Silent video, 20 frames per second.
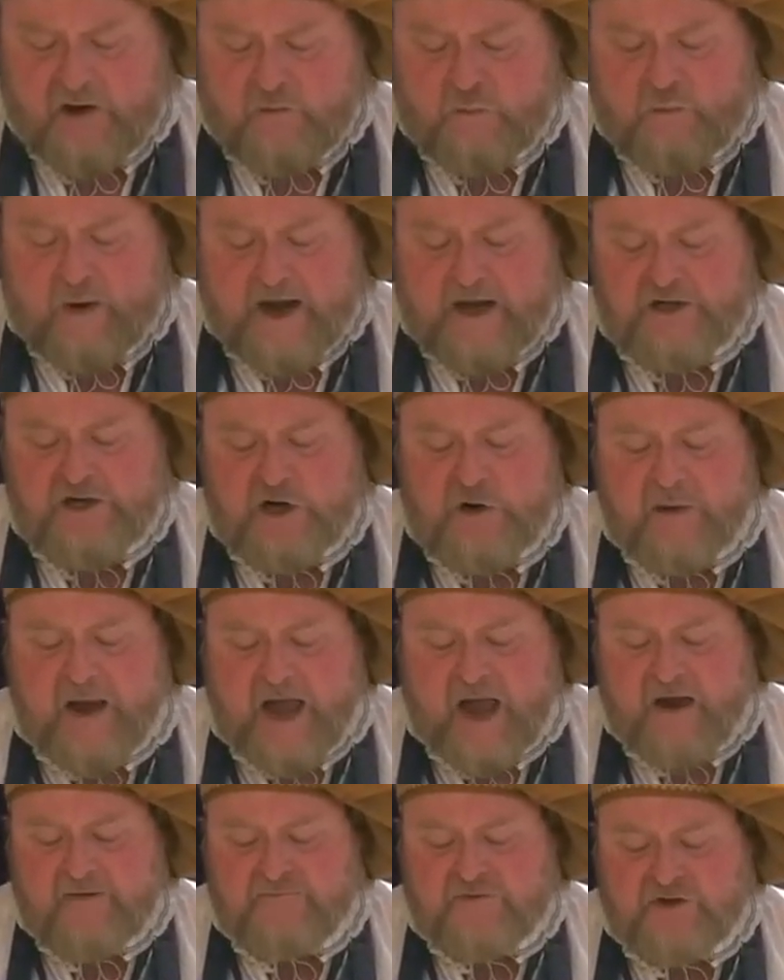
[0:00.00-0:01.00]
When you
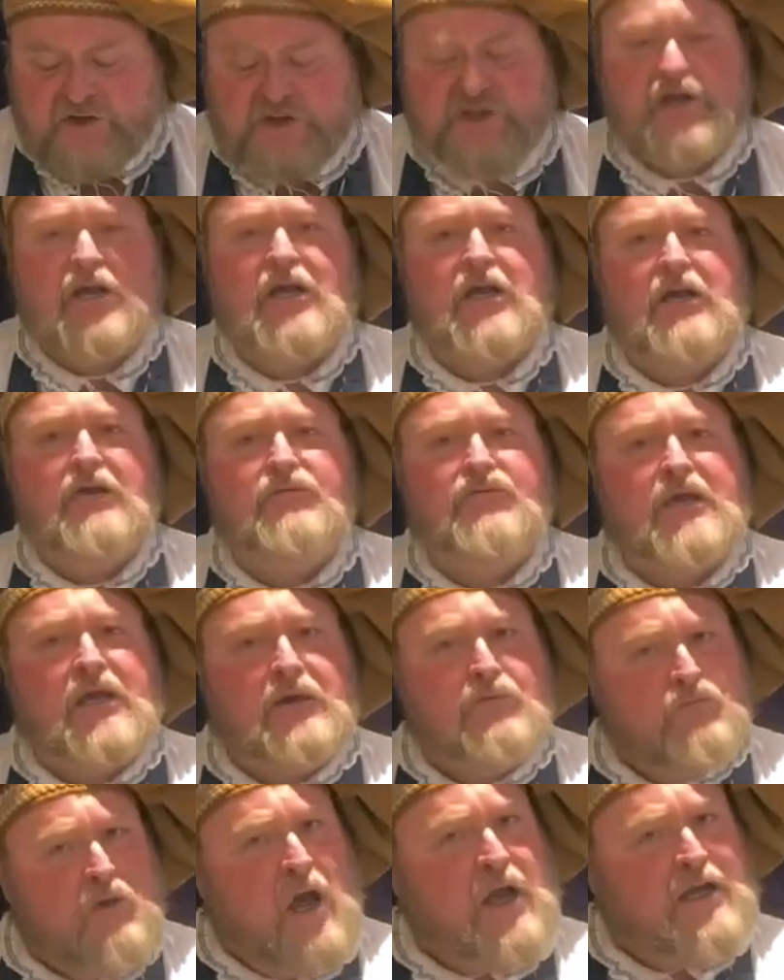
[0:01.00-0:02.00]
have achieved
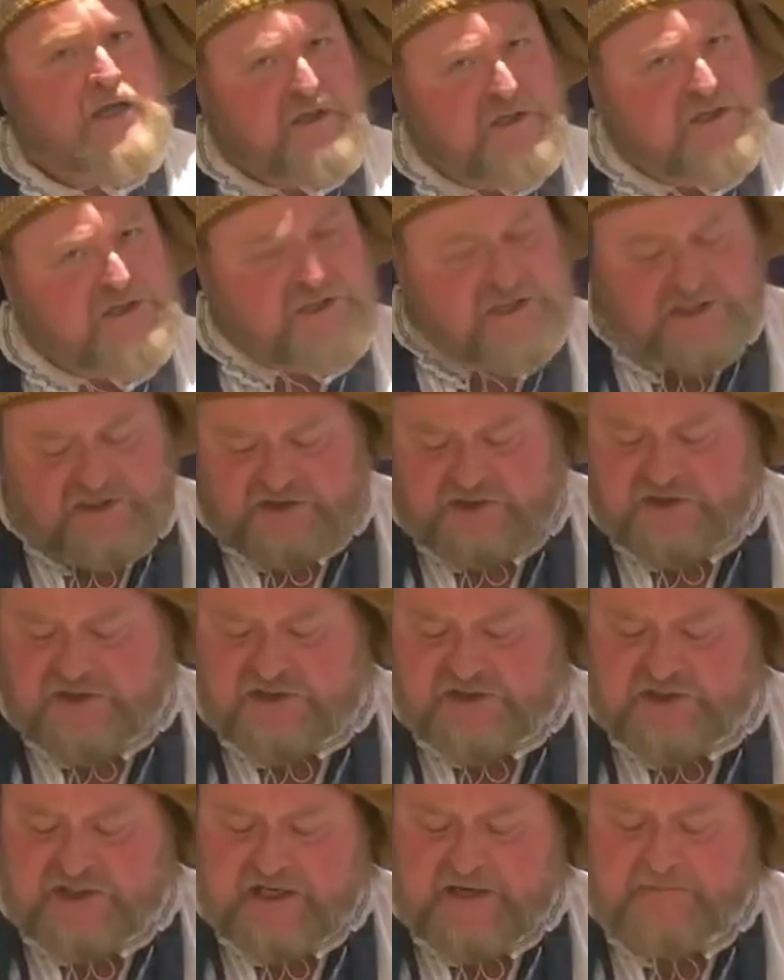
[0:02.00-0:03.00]
the right
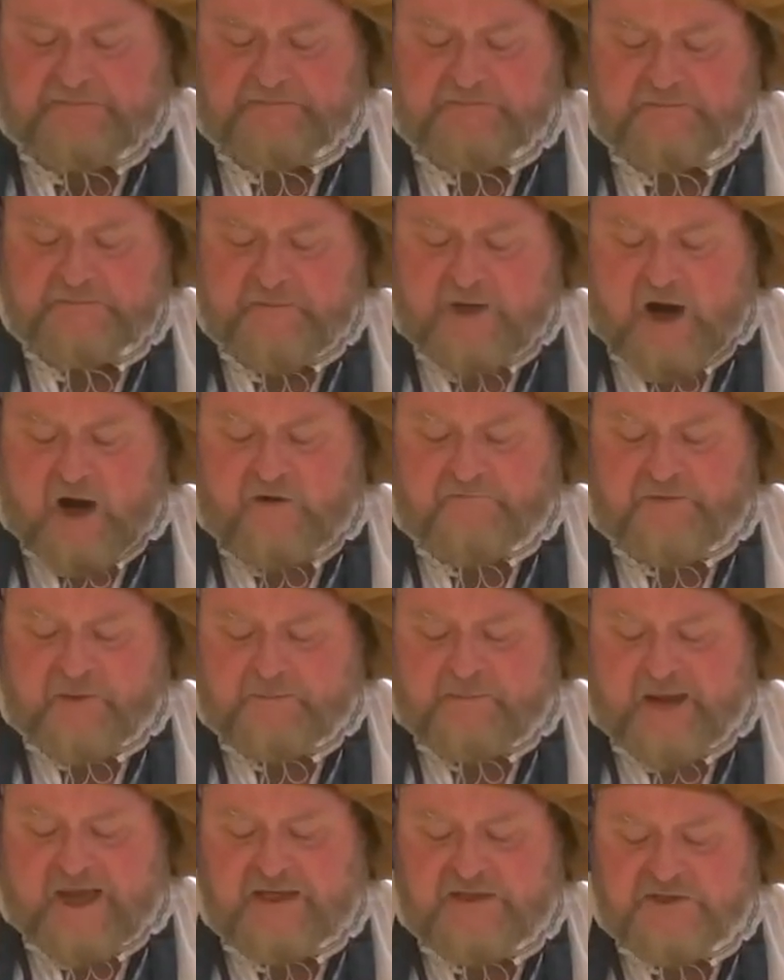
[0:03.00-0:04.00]
consistency of the
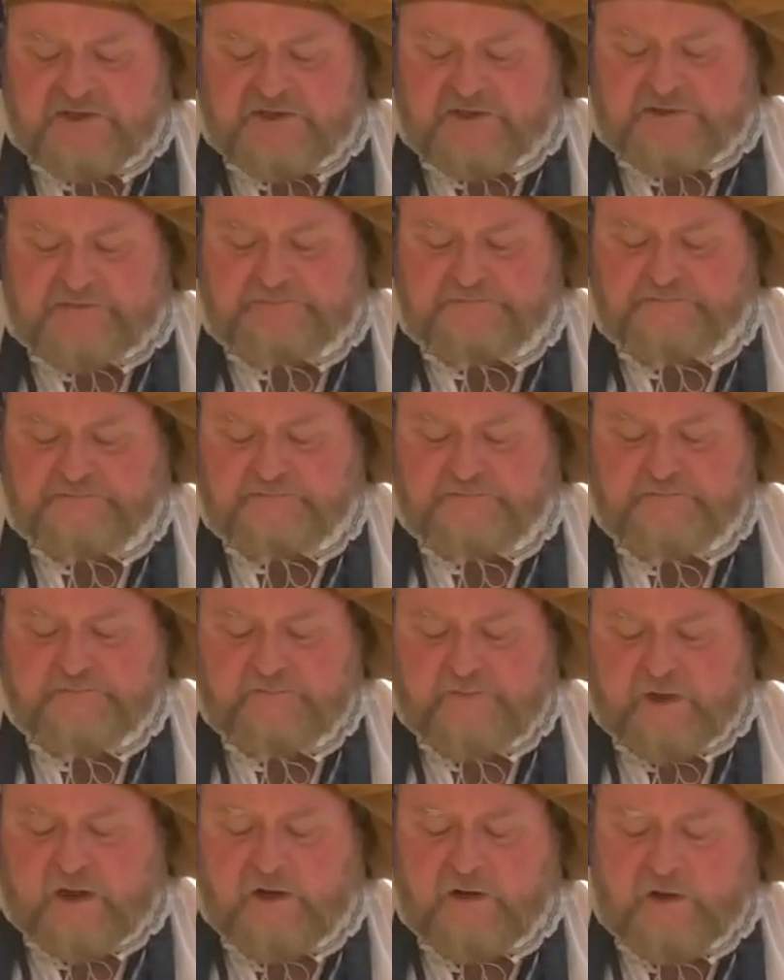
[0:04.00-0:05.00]
paste,
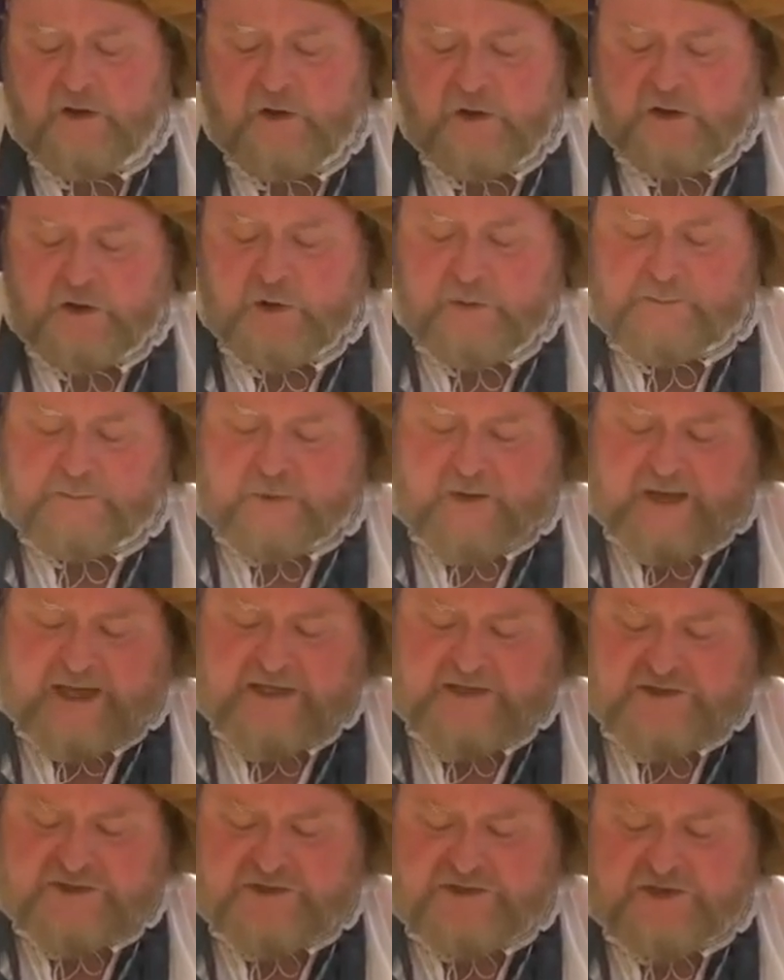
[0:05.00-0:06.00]
you
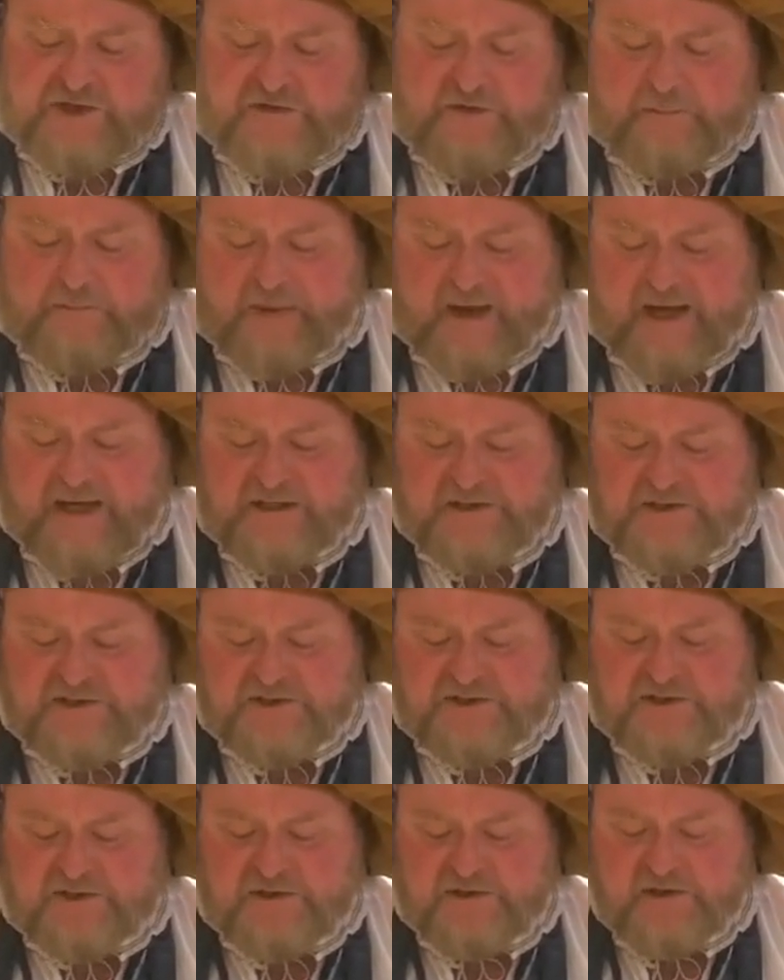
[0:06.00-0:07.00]
place the
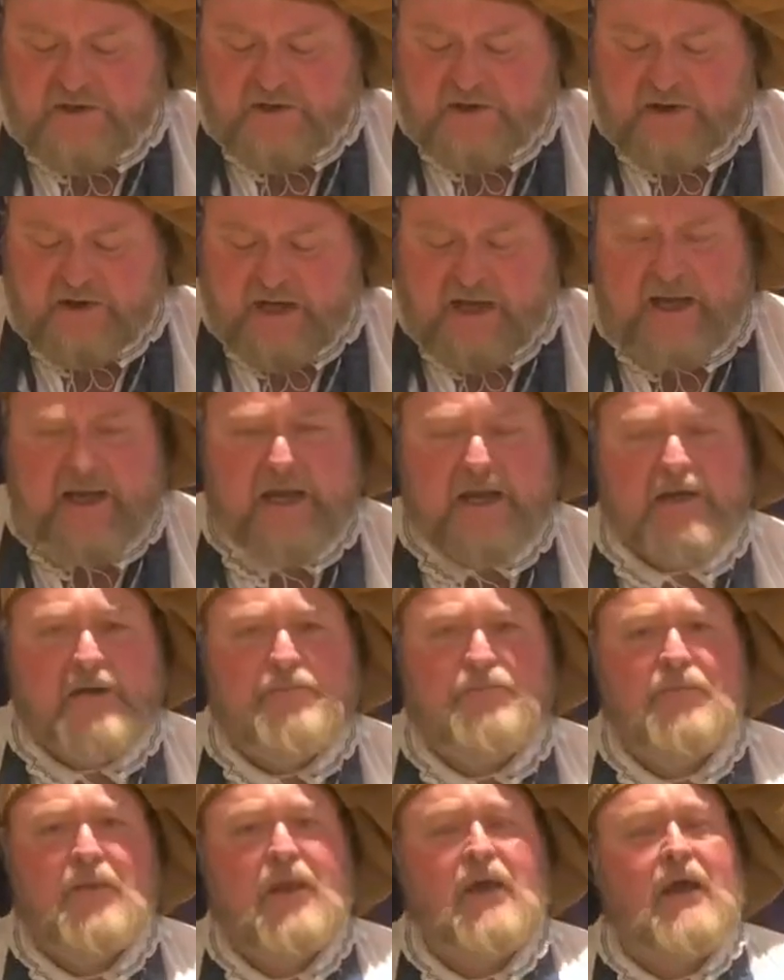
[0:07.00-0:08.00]
paste
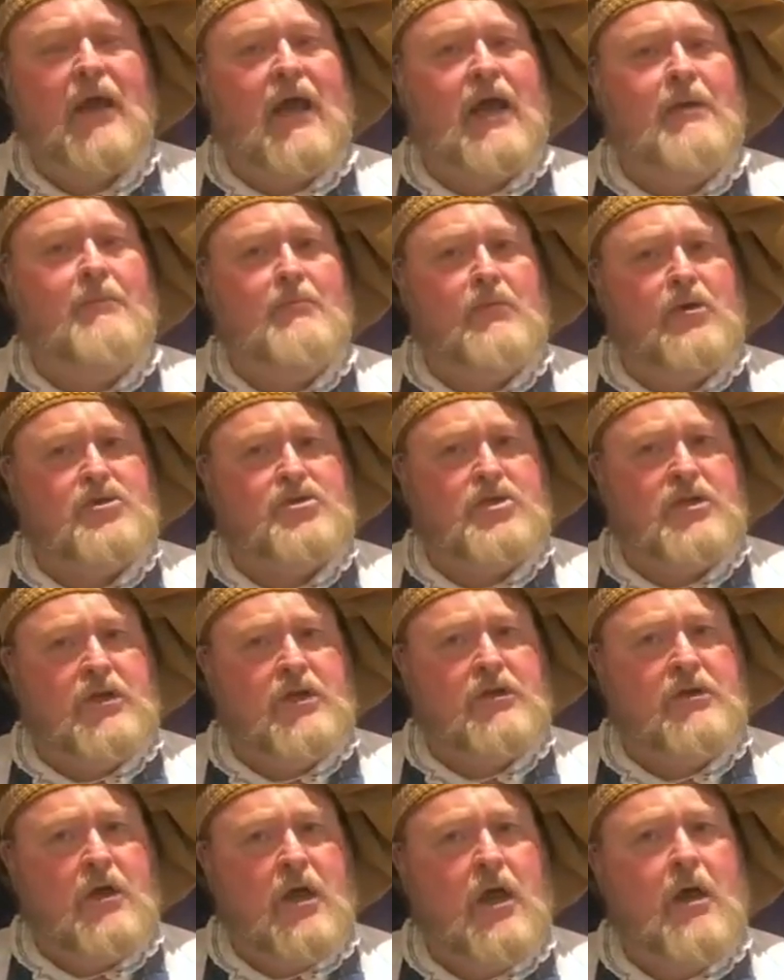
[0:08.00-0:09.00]
in a
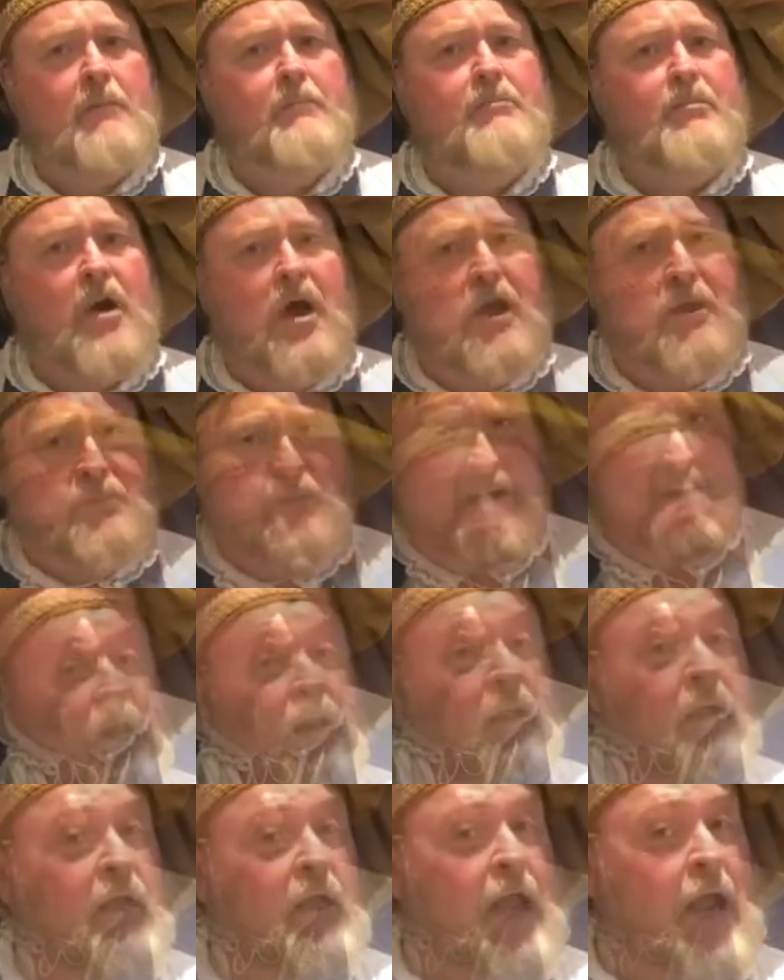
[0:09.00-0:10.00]
muslin piping bag.